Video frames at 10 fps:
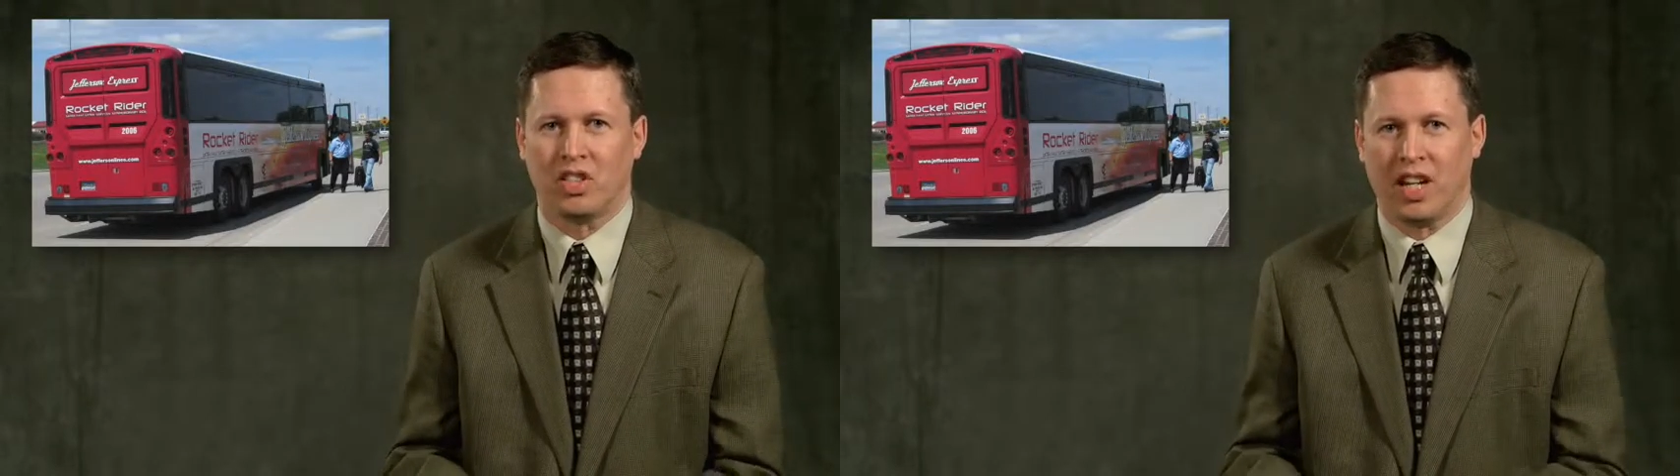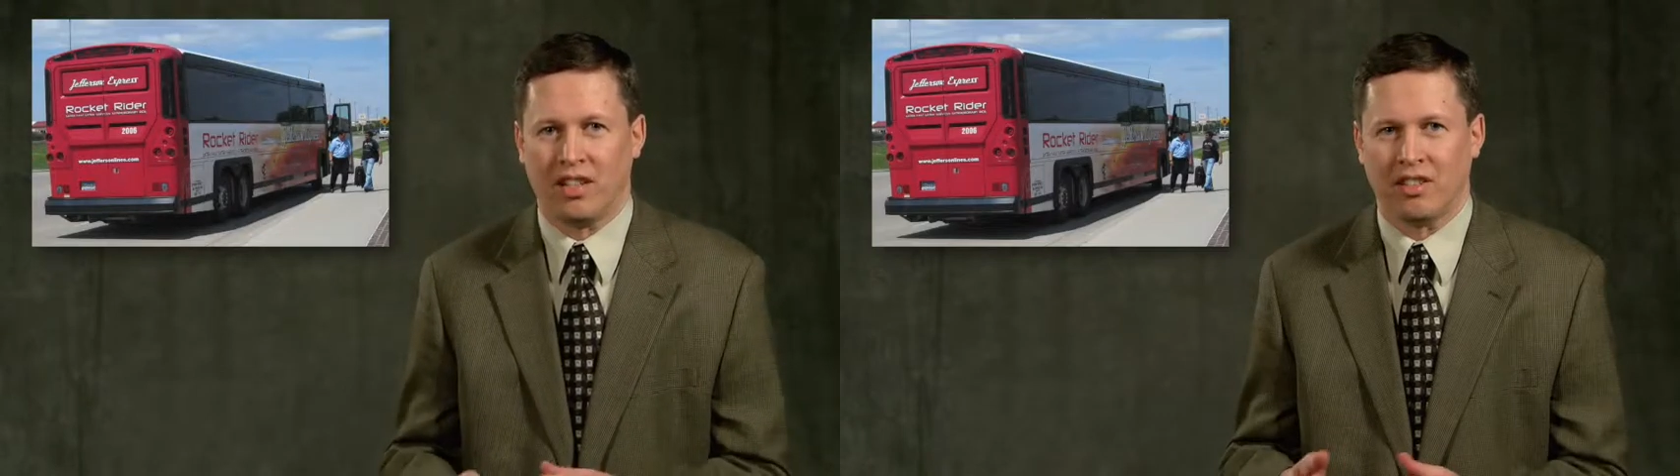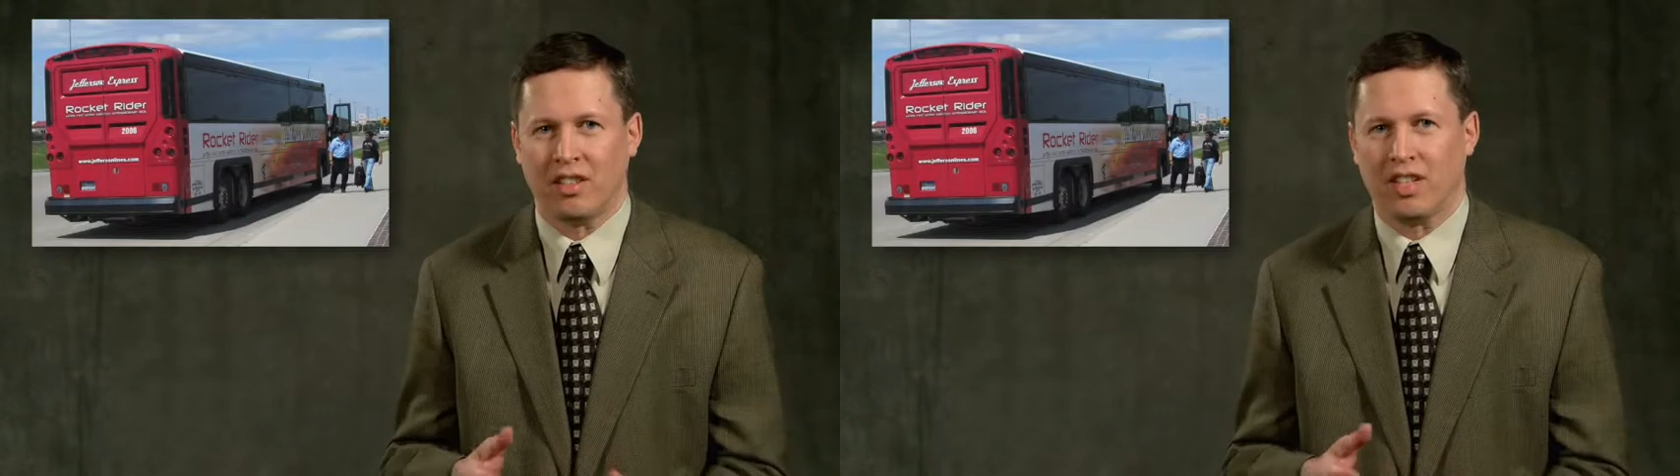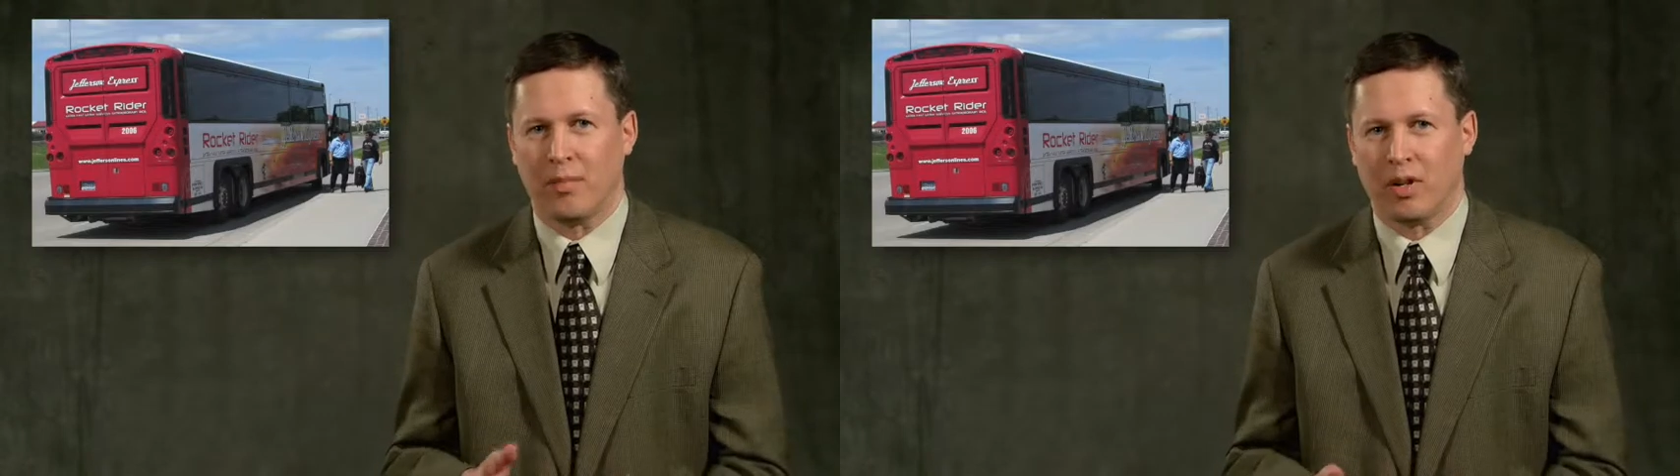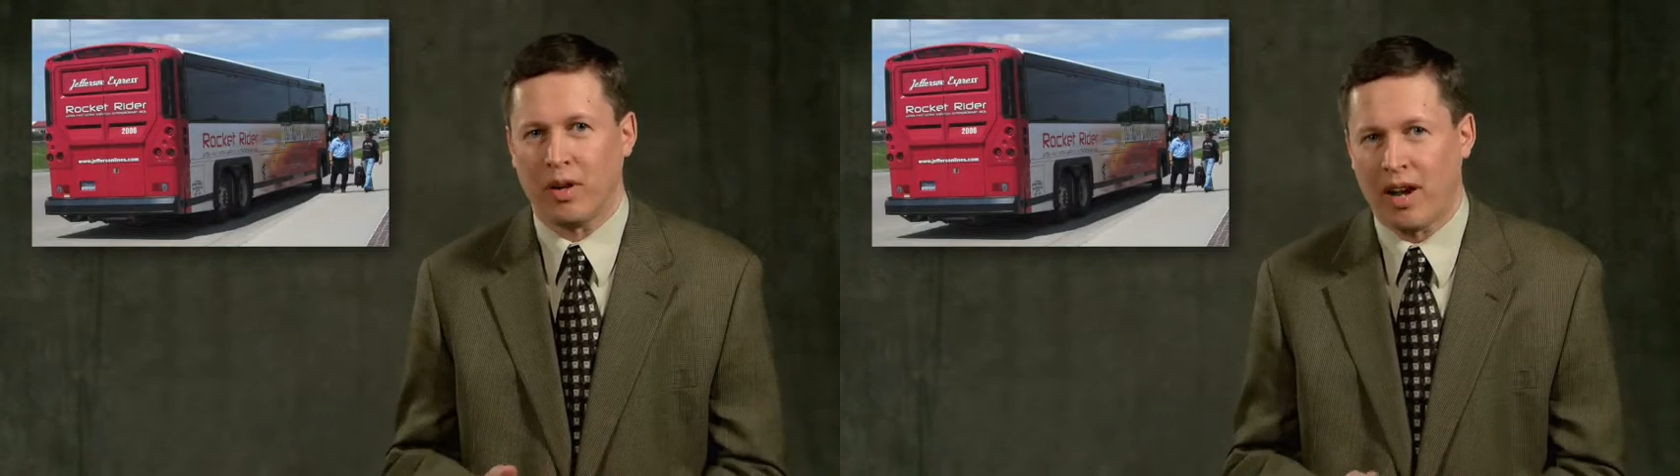changes in
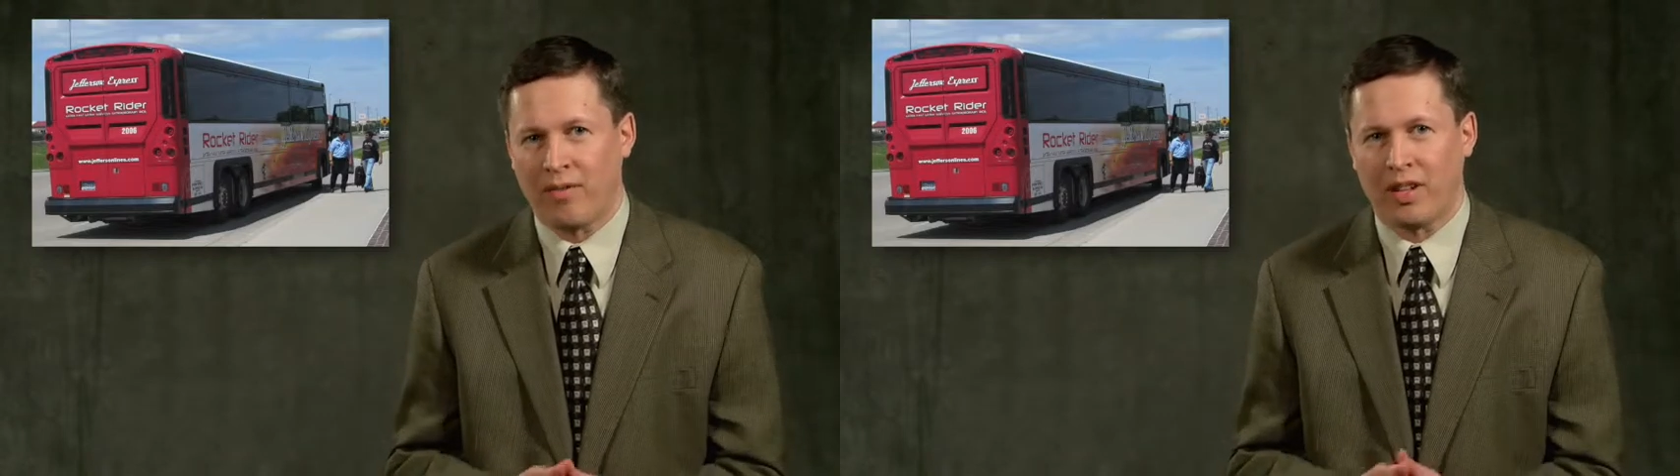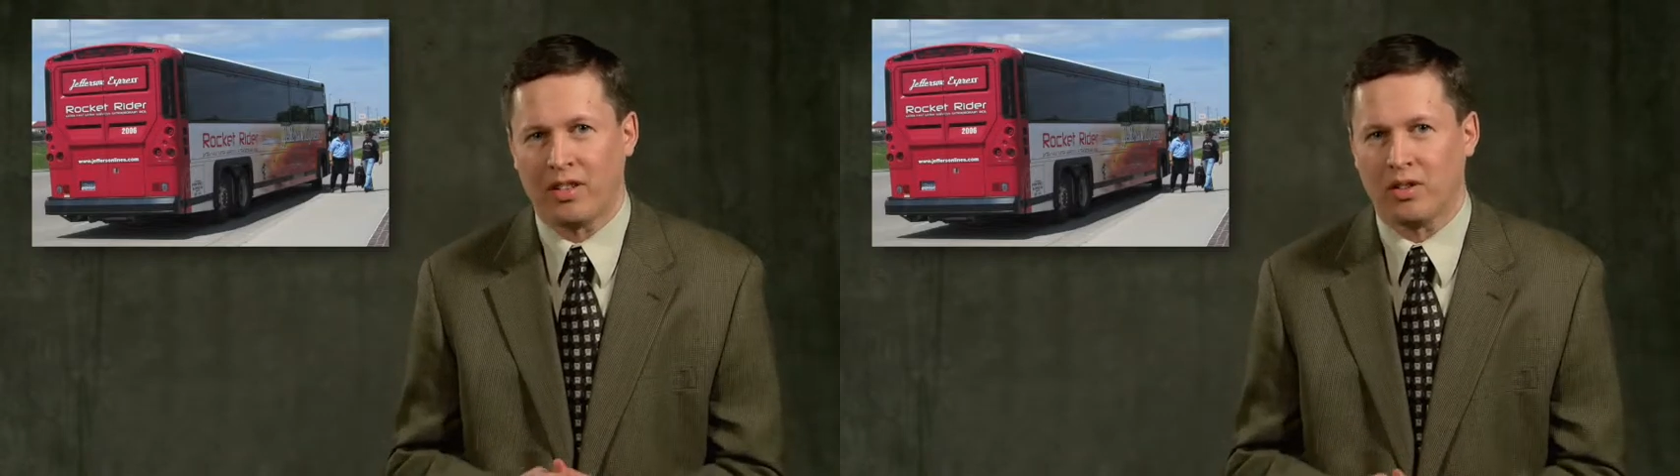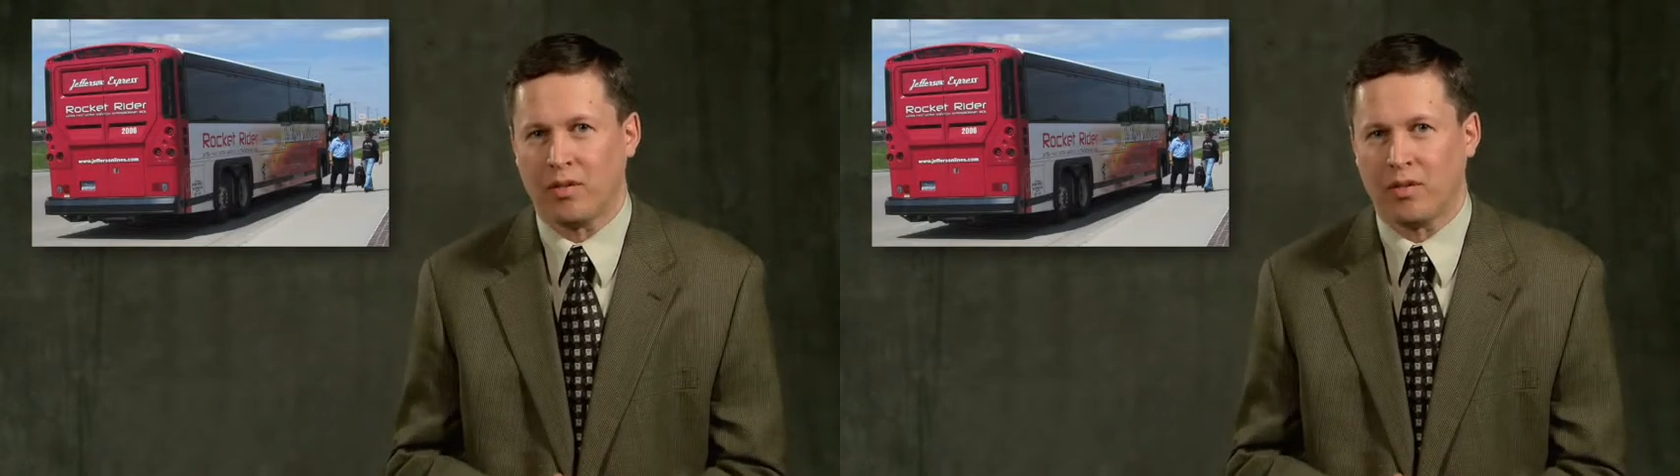demographics